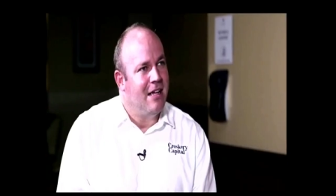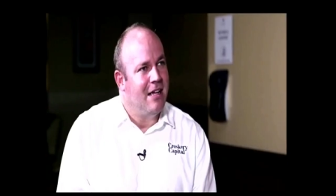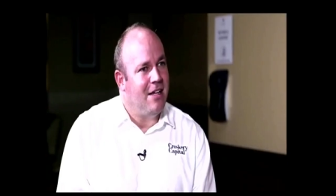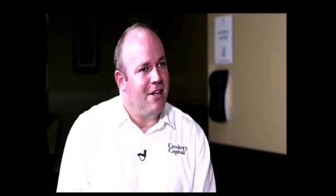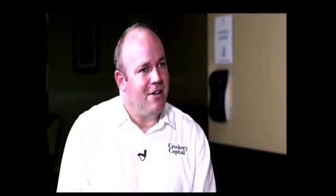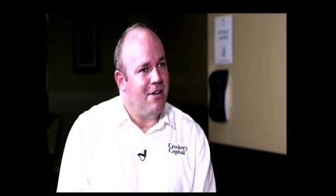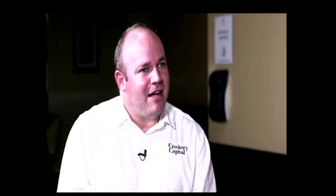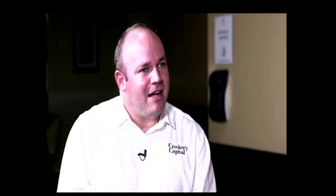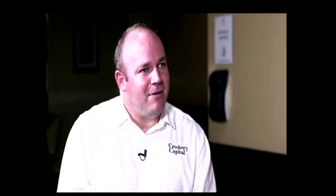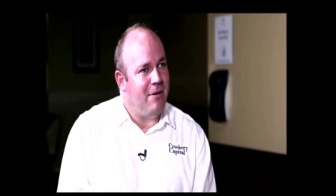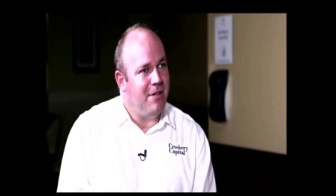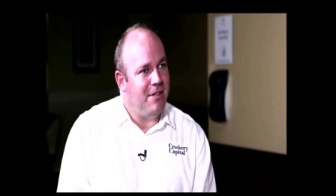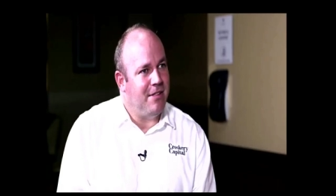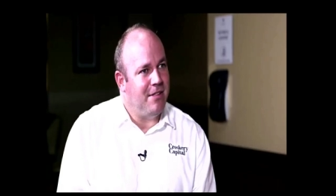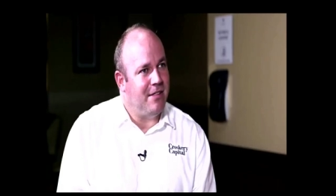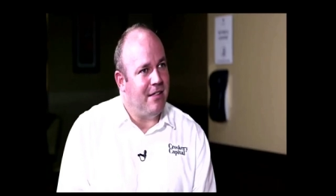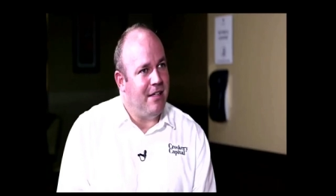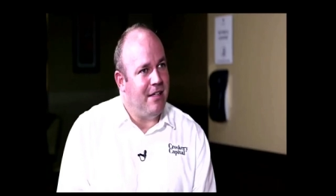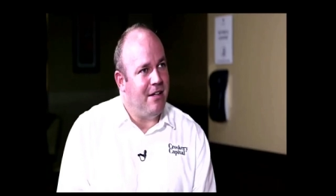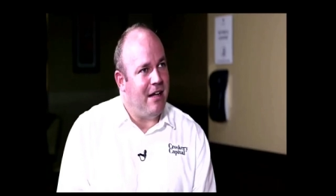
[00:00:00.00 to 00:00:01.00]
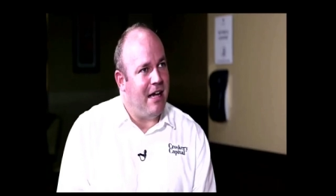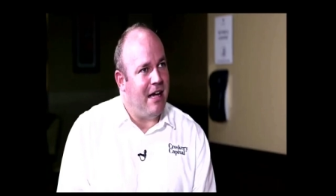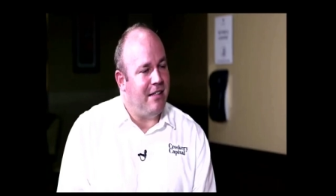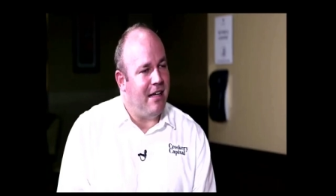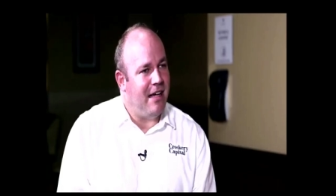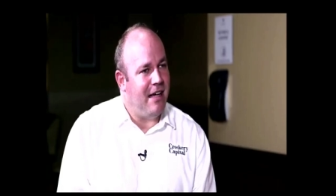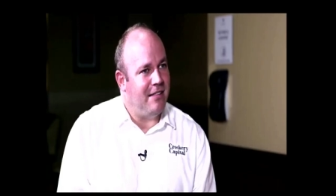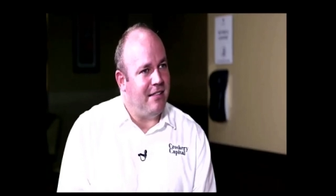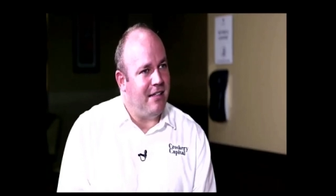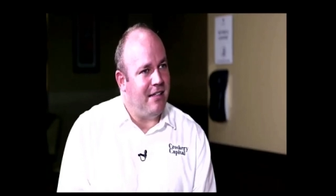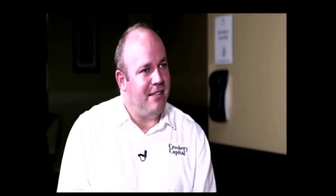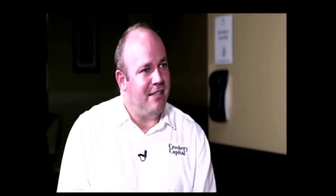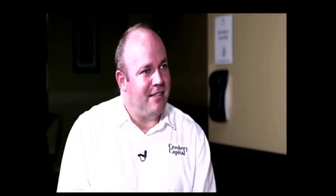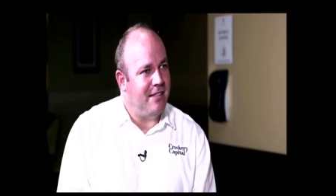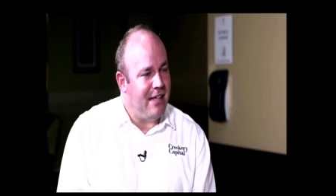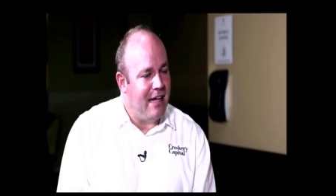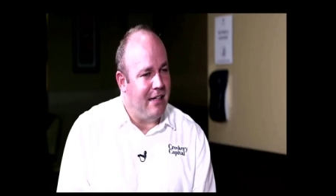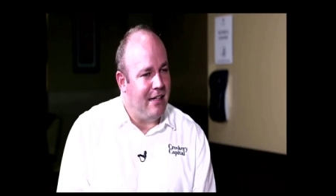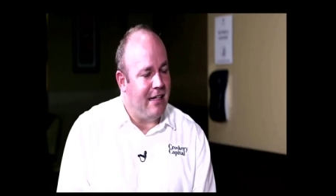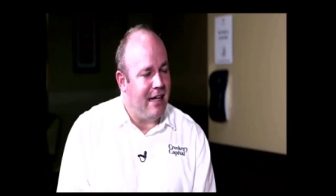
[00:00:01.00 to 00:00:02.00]
You know, I was, as I
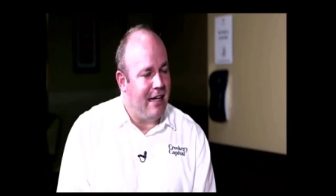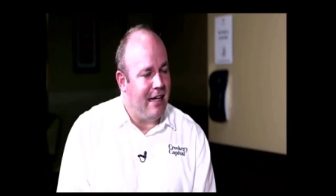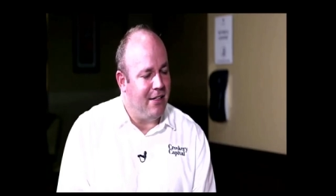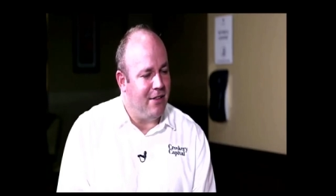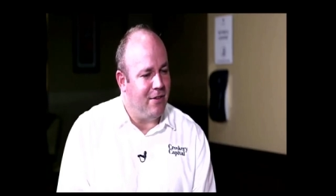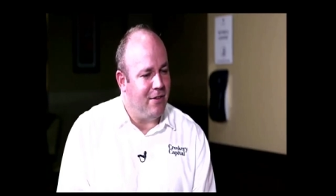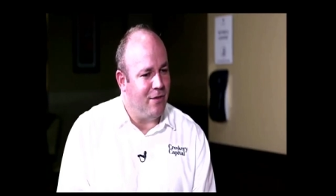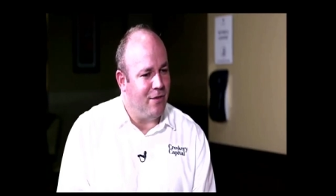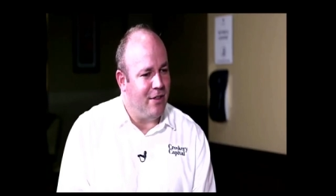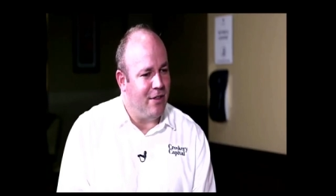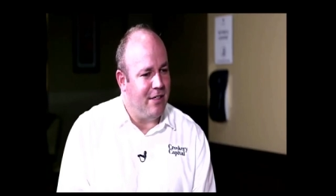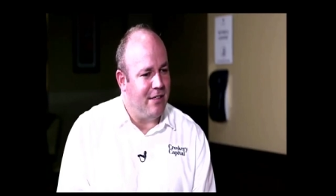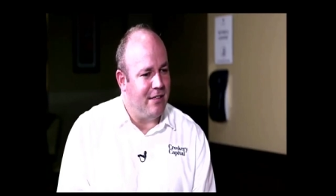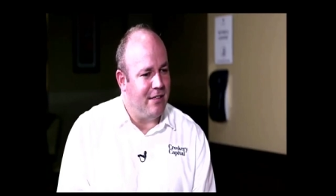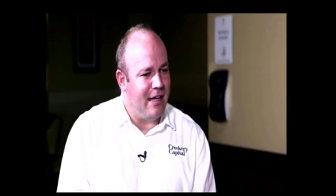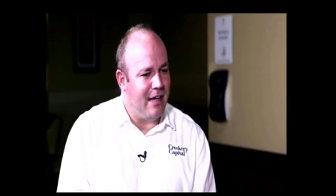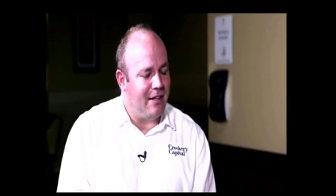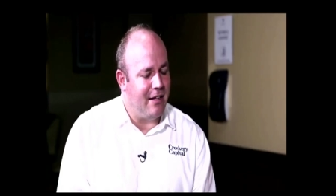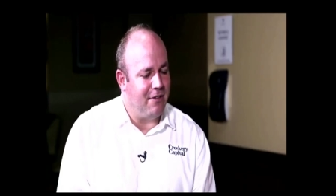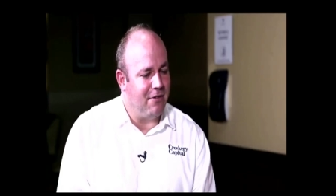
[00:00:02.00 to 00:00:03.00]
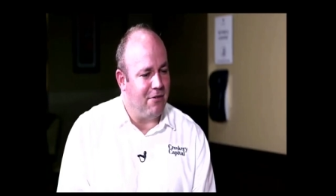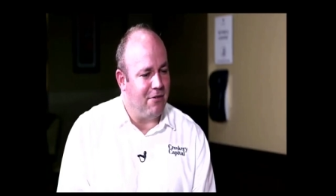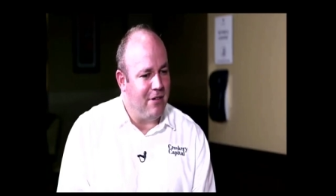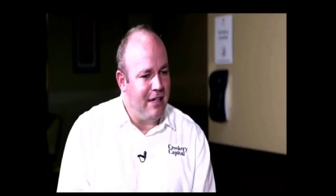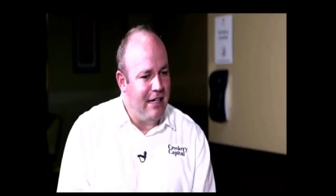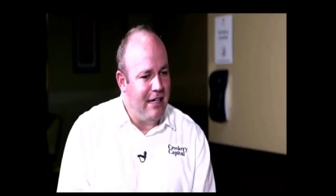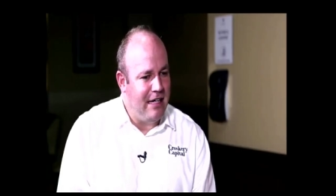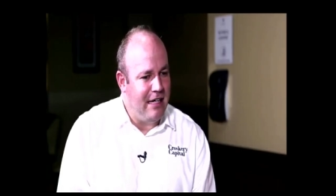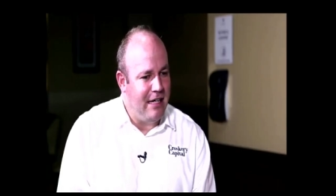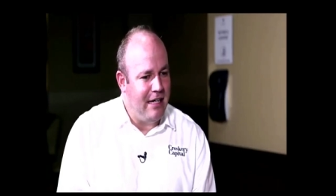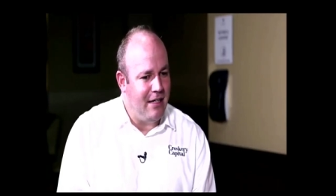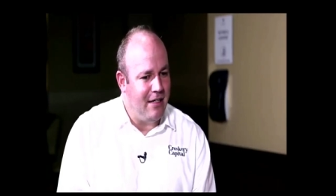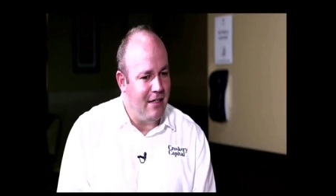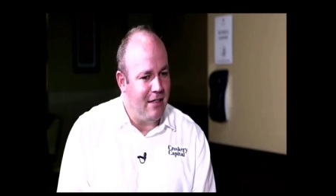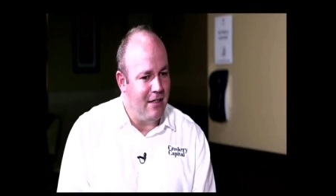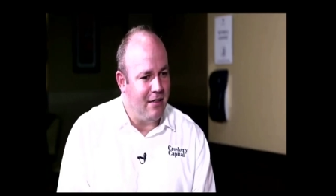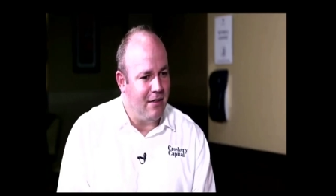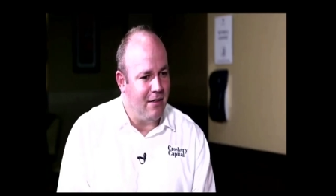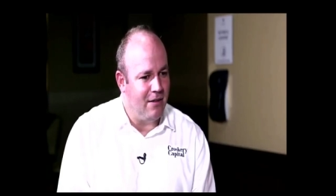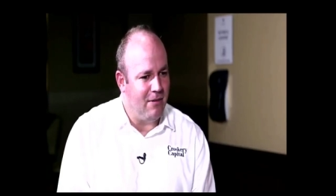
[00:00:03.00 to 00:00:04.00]
said, kind of, is that really,
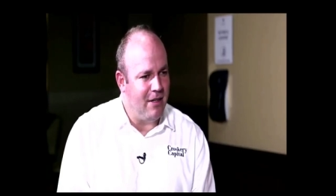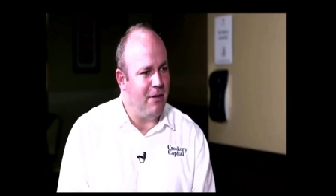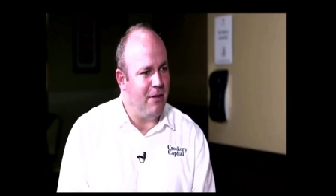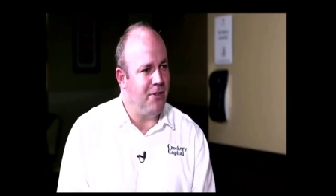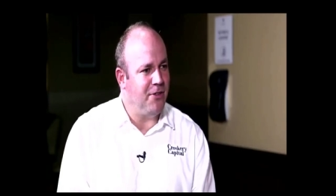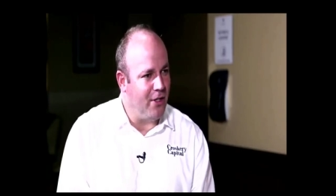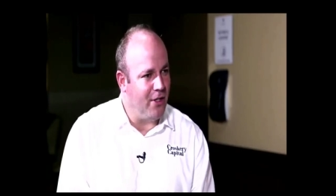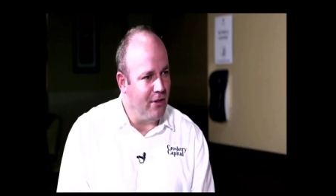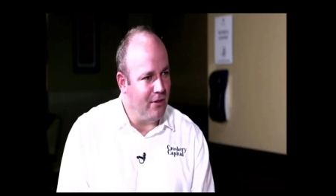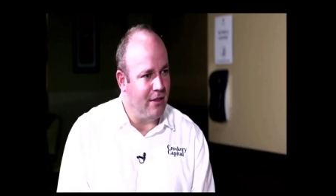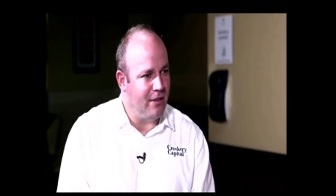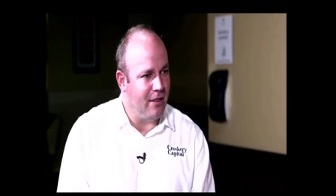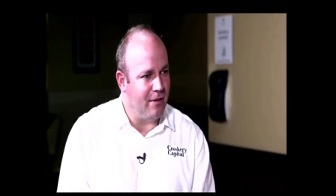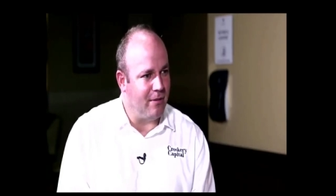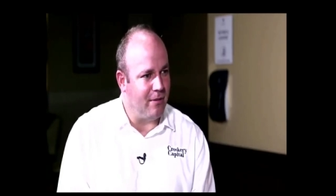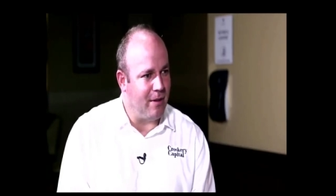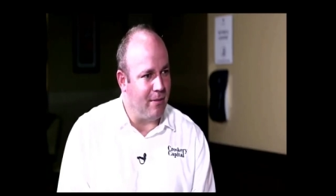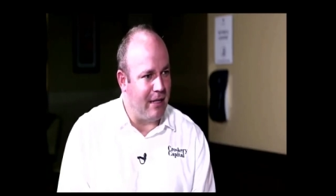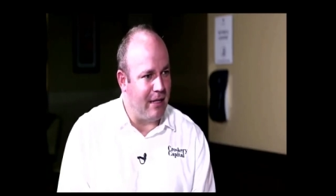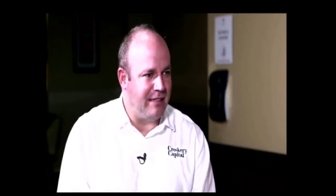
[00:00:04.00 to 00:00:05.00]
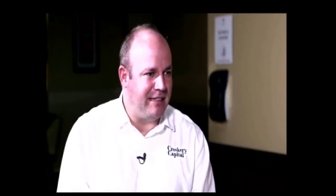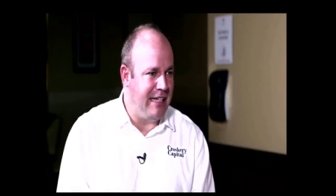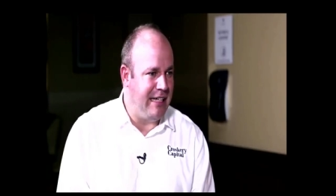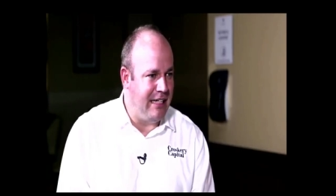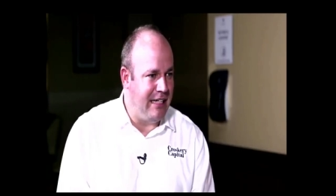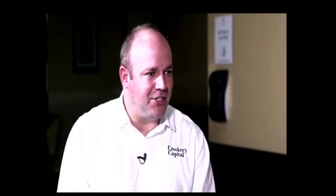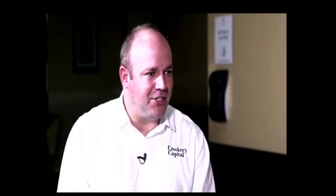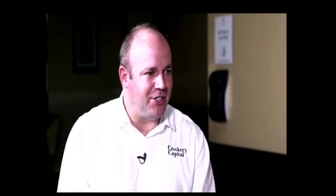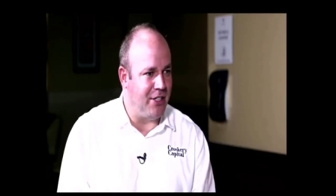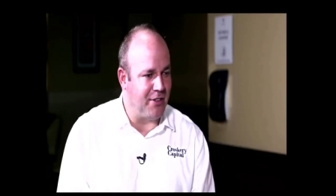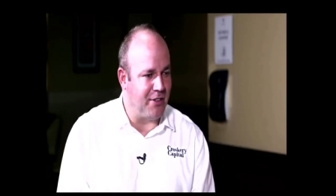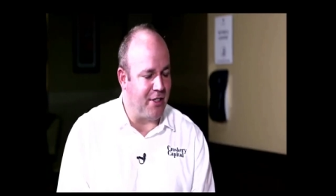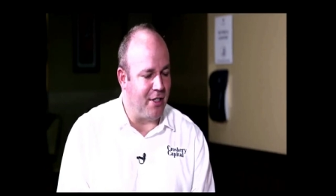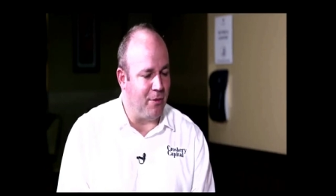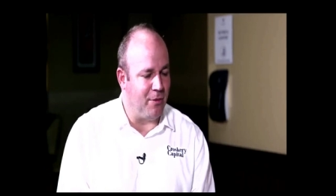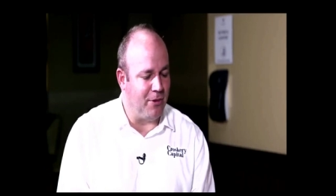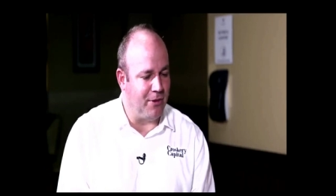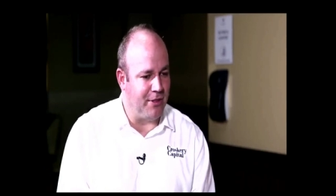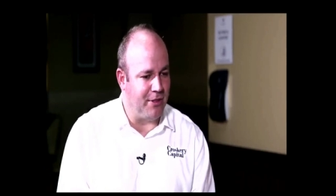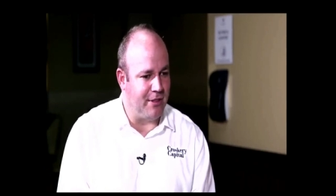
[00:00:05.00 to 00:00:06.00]
when I was young, or my teenage years
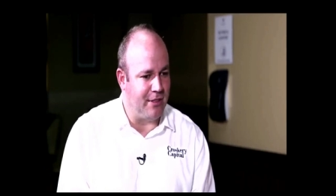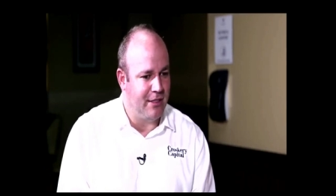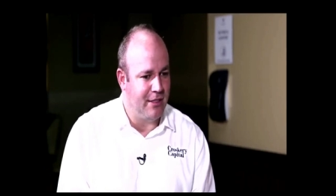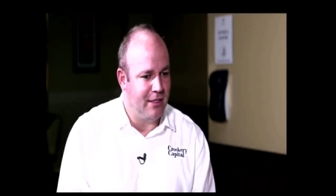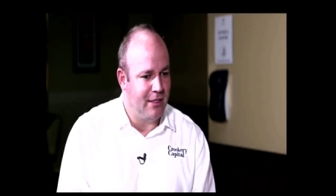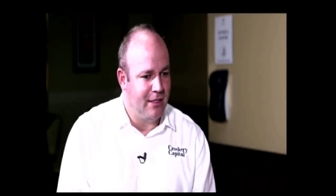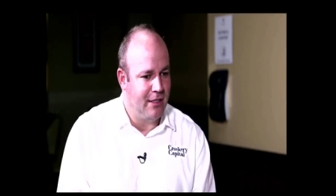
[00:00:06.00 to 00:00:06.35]
almost,